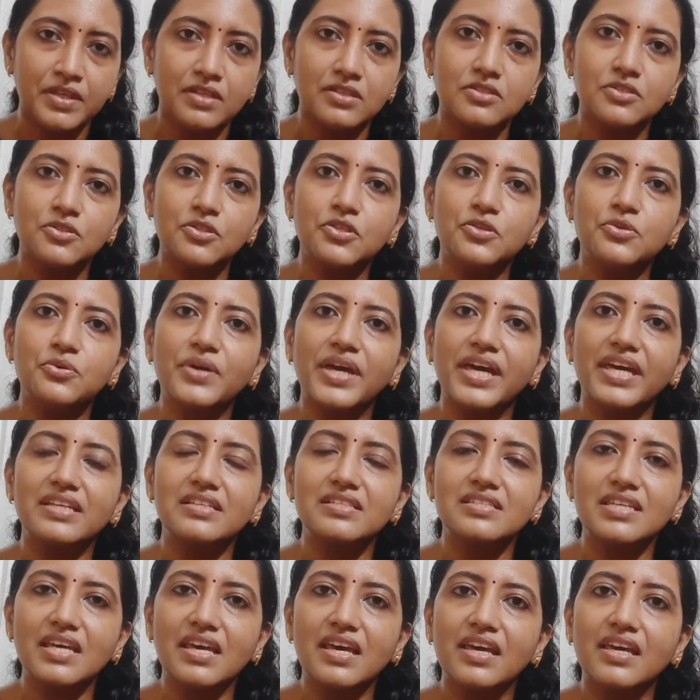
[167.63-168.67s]
So you can
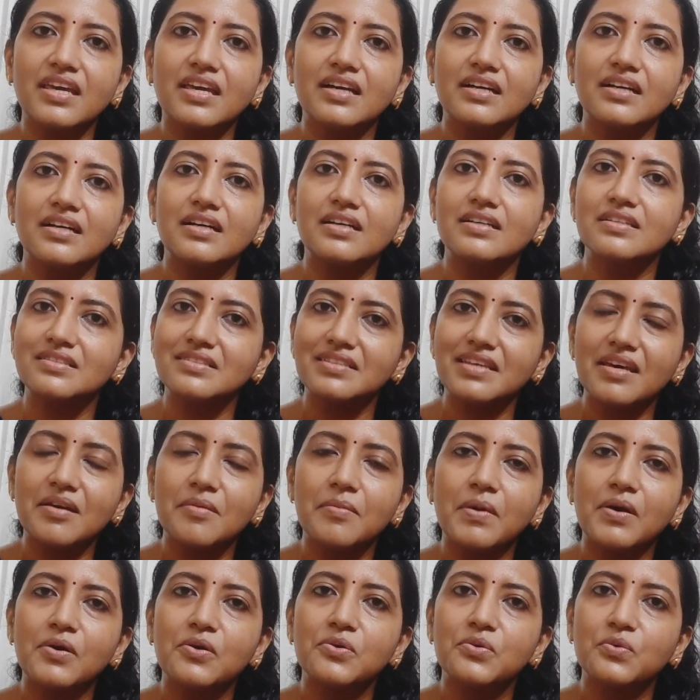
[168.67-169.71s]
take say
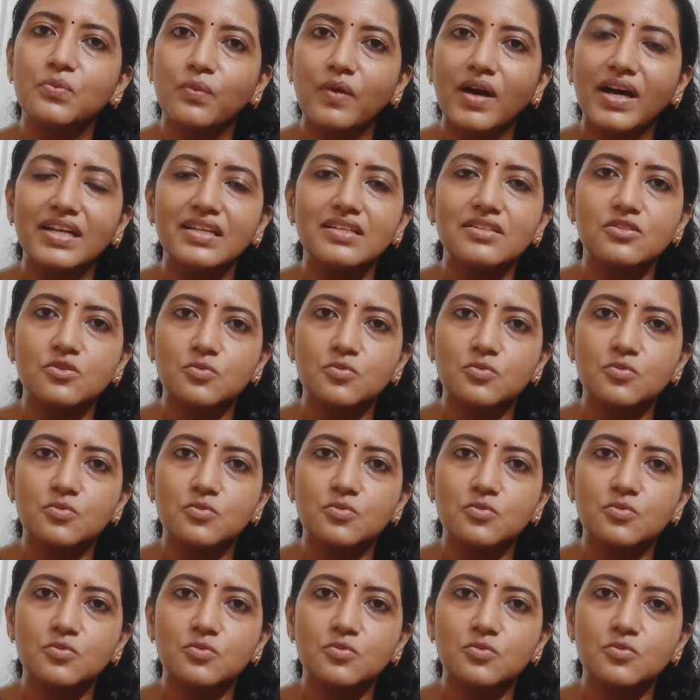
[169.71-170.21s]
about 1